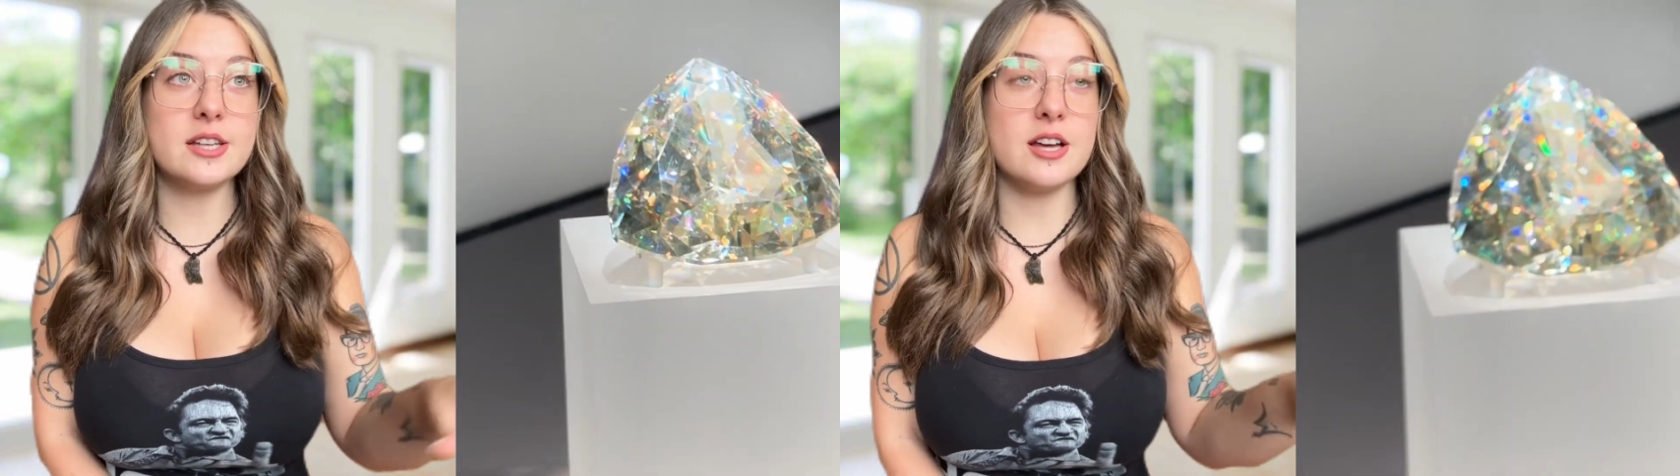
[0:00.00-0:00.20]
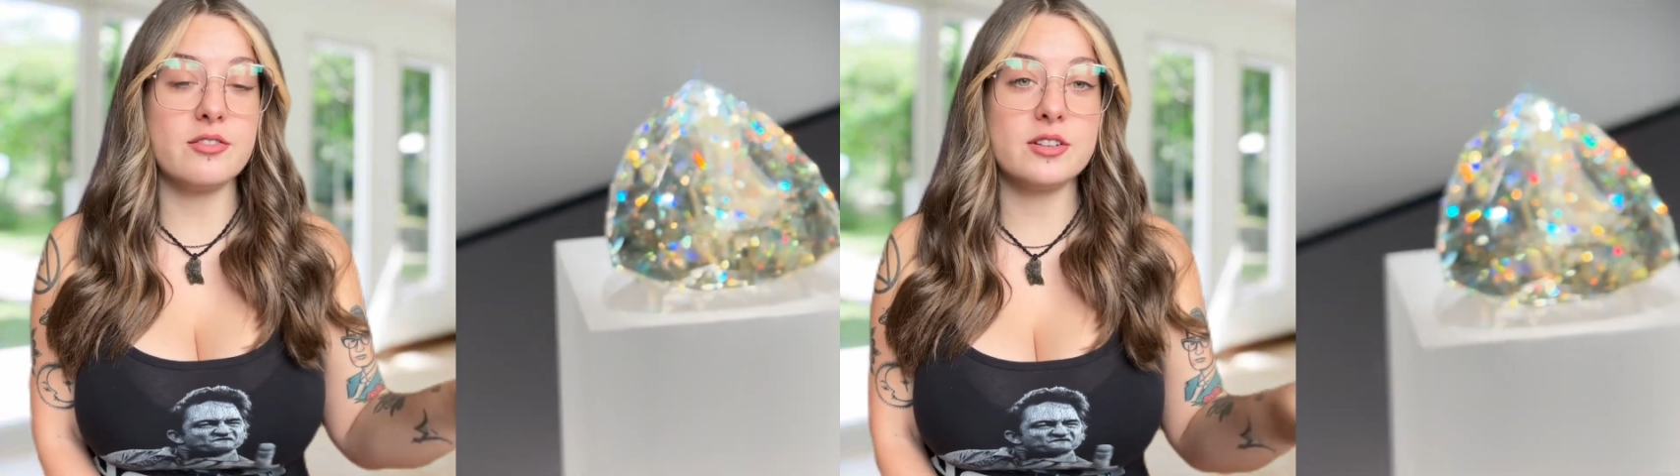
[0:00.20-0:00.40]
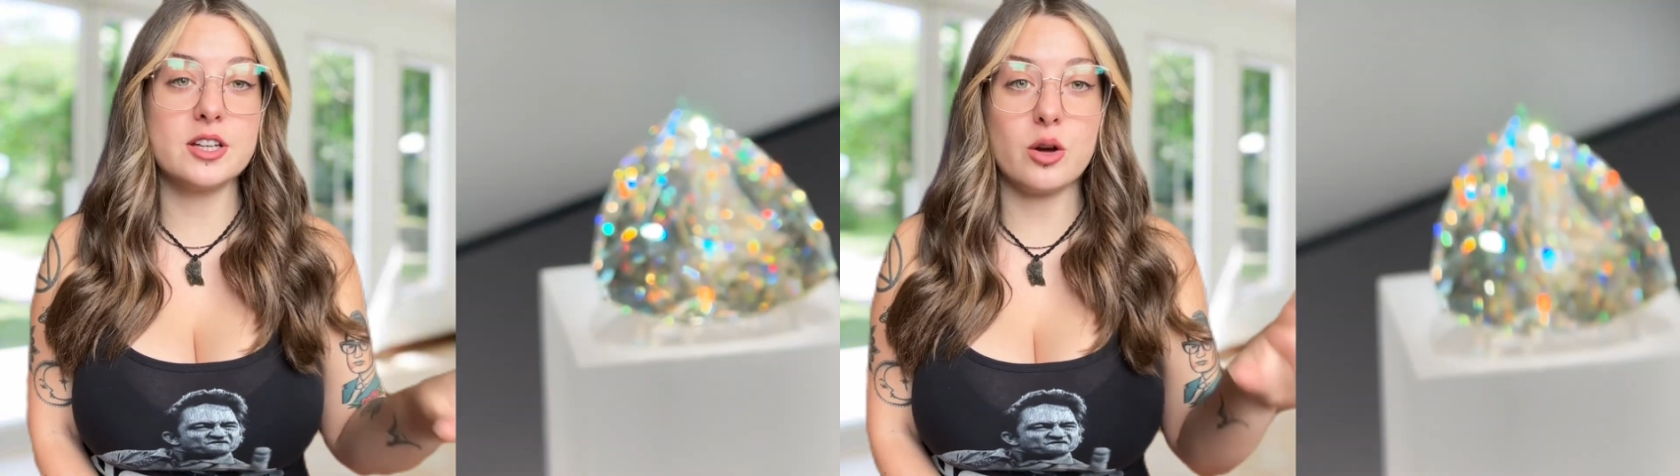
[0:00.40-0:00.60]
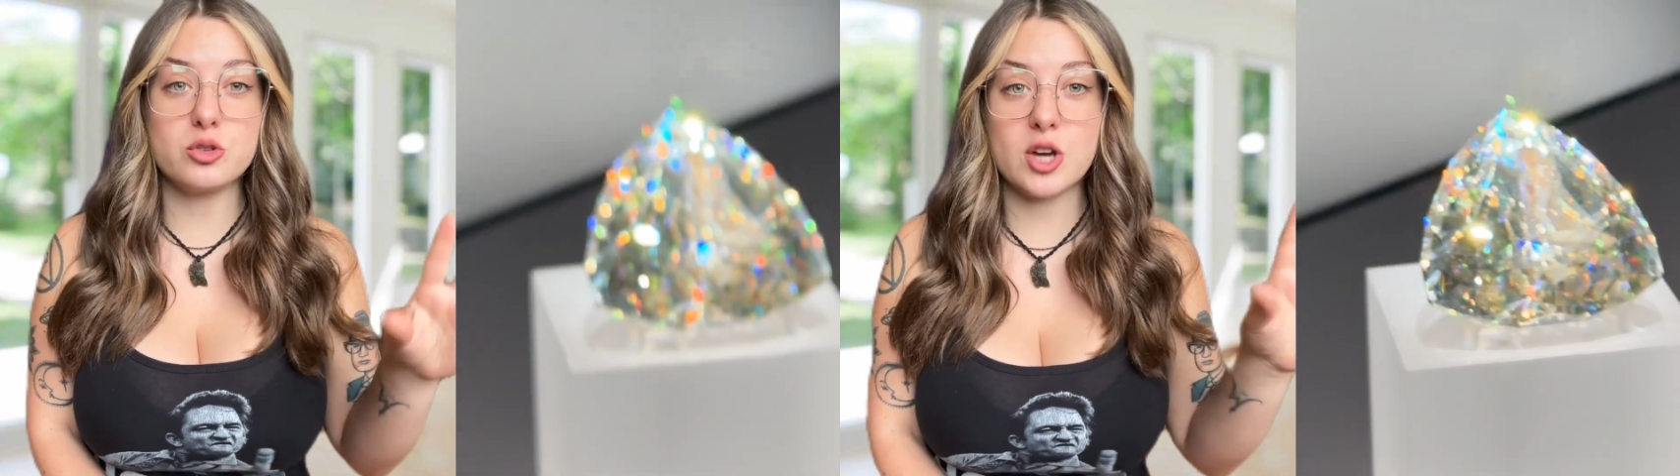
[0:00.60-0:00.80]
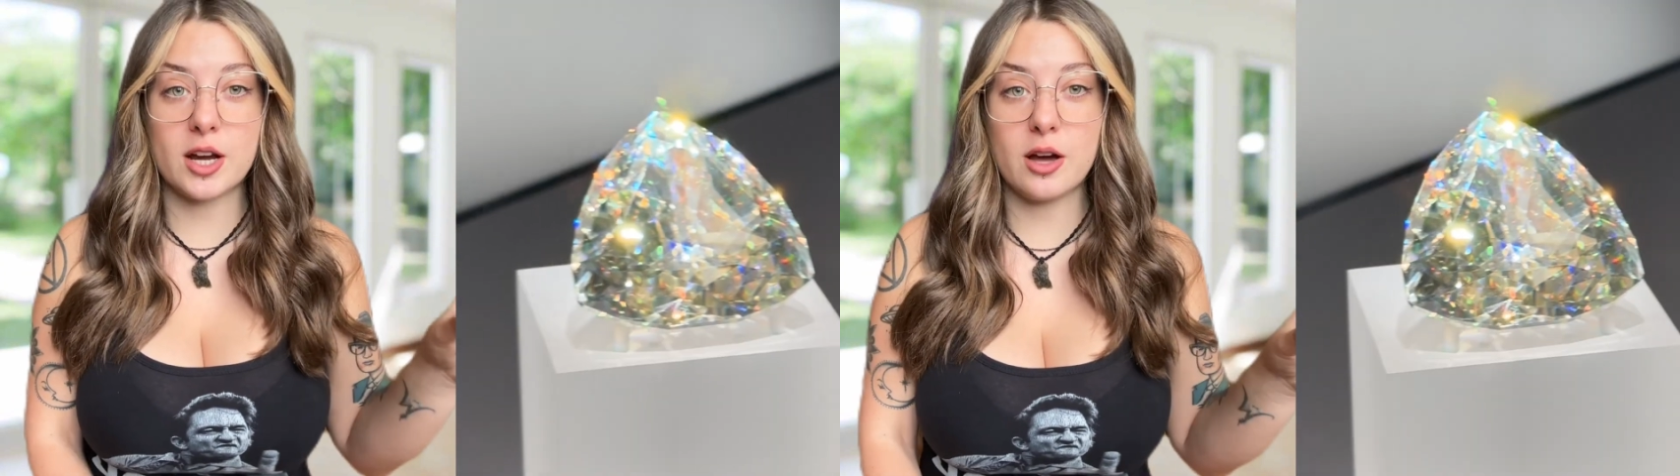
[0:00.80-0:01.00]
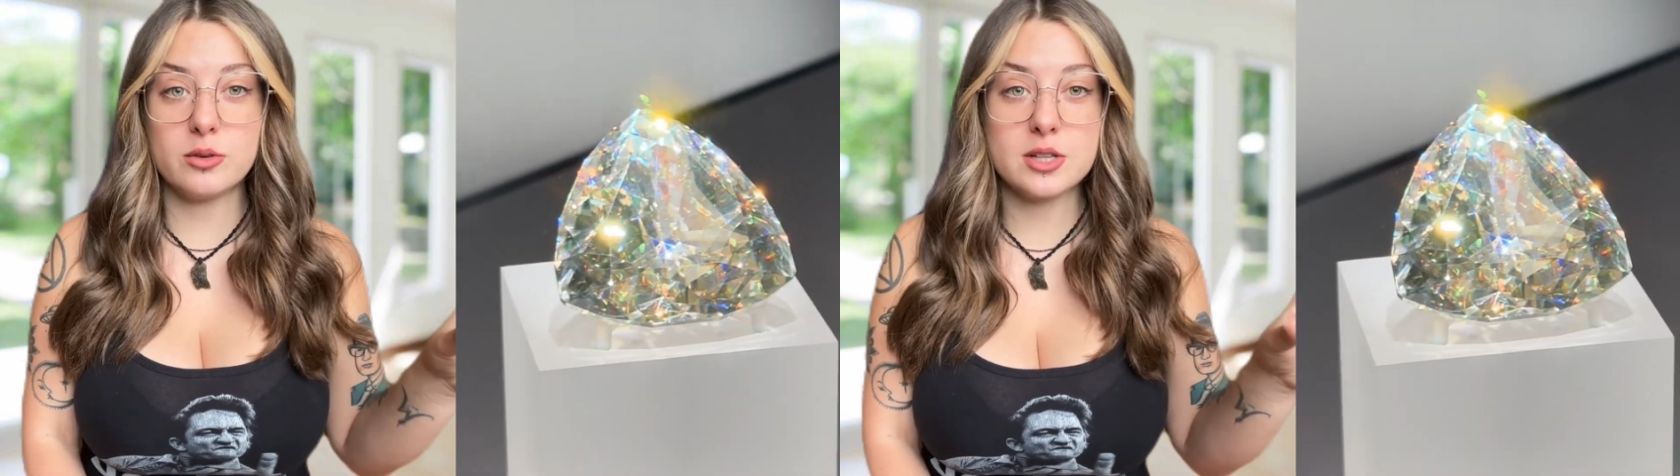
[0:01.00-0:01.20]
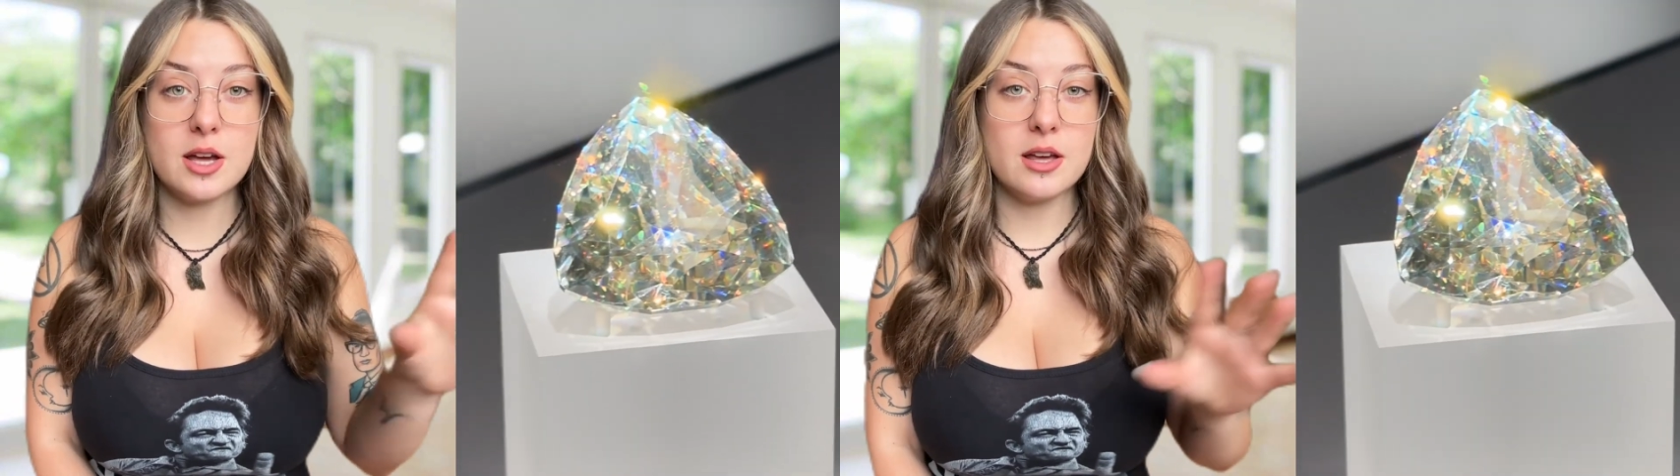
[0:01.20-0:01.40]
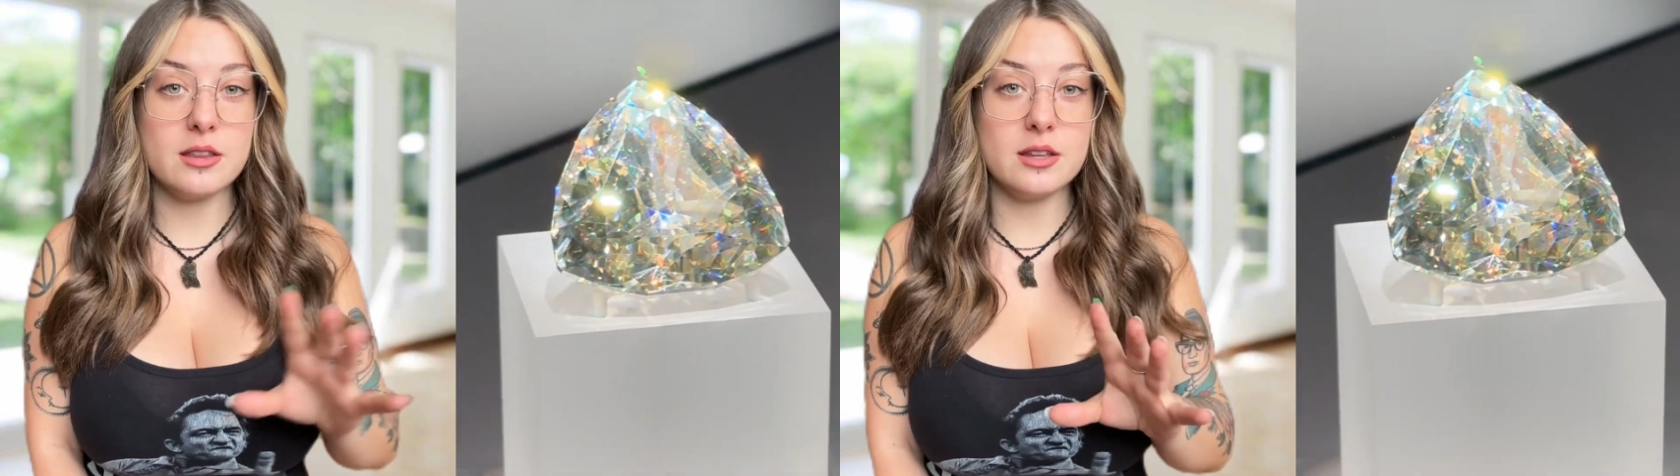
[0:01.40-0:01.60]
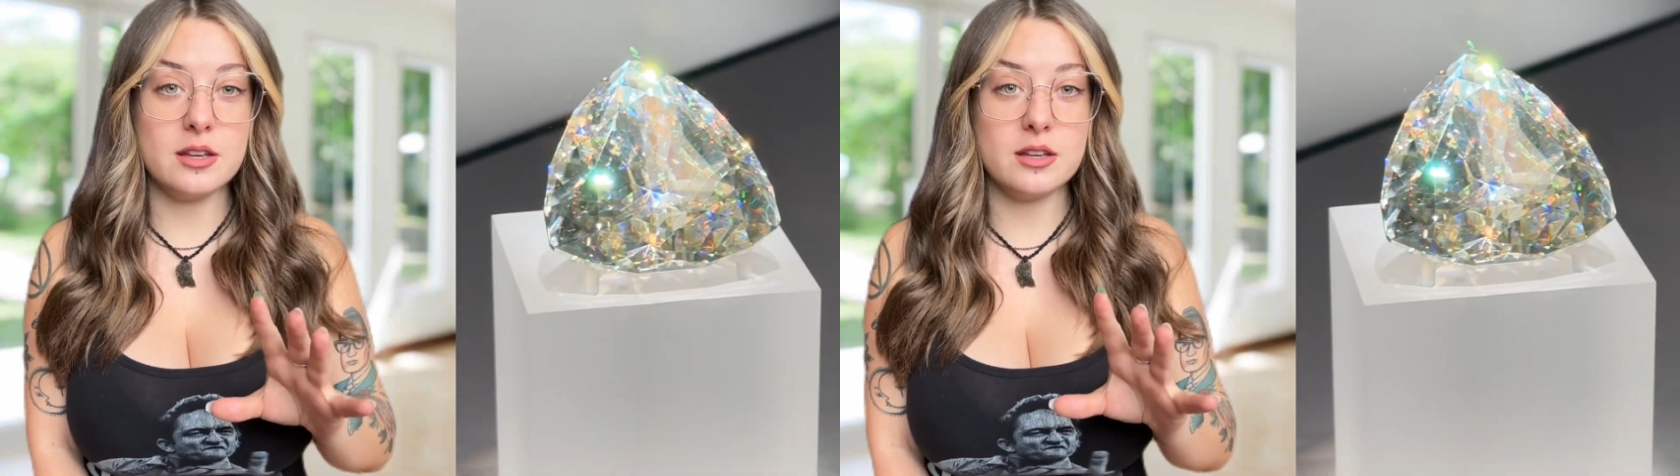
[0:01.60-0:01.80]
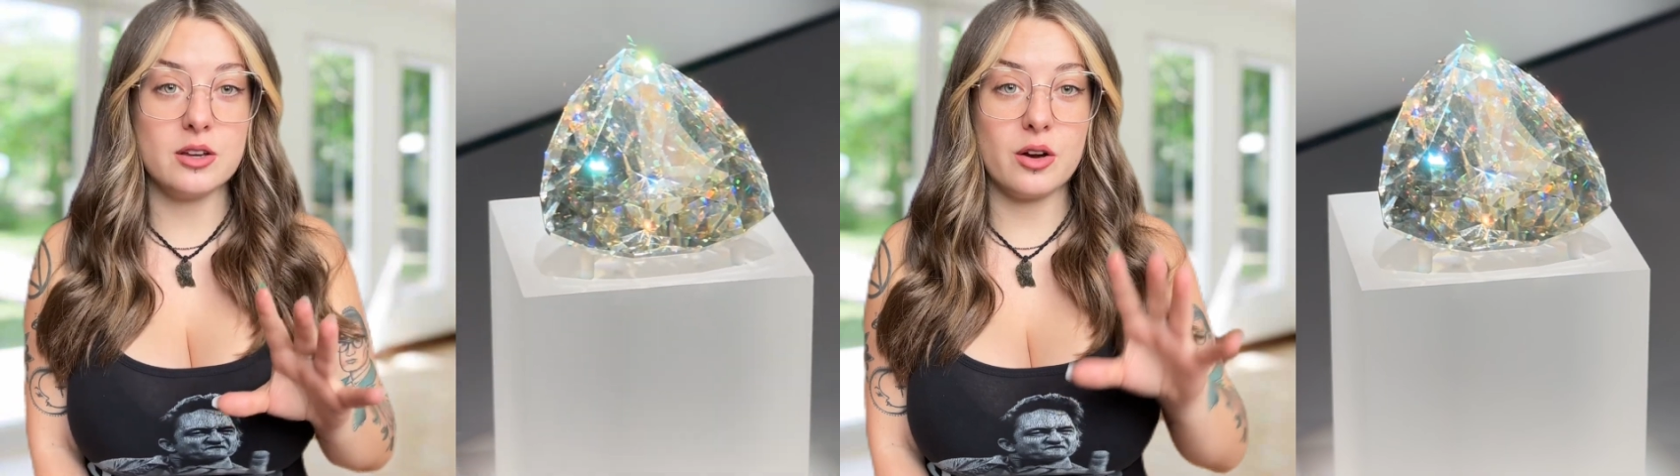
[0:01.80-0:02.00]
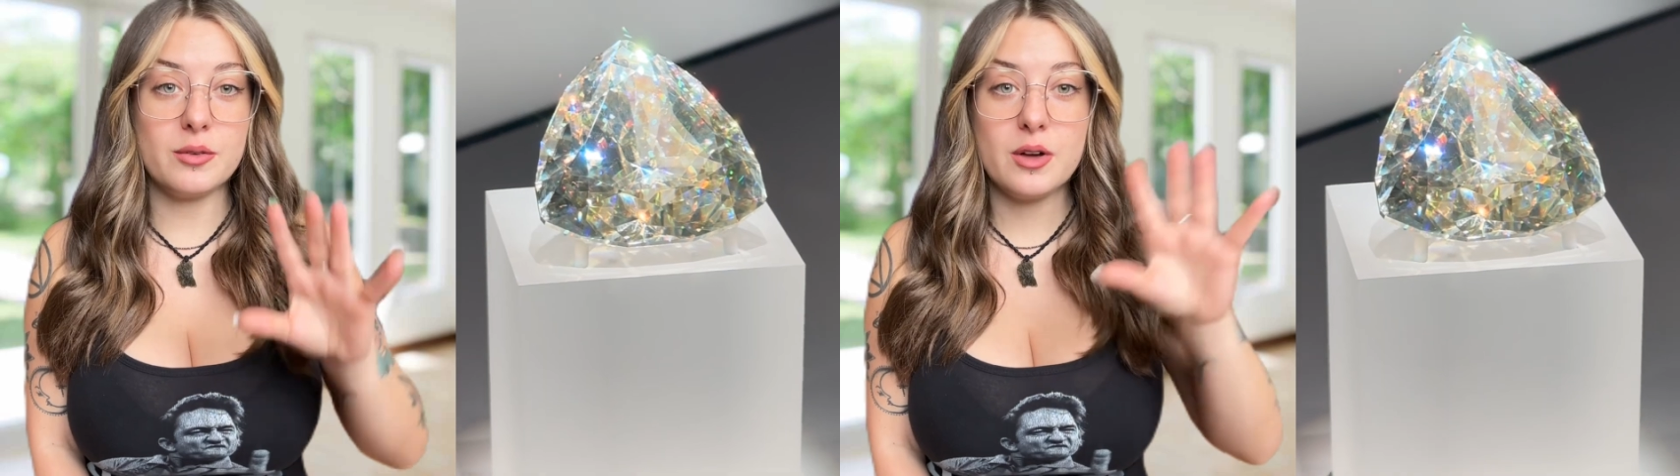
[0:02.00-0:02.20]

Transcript: definitely go check out the,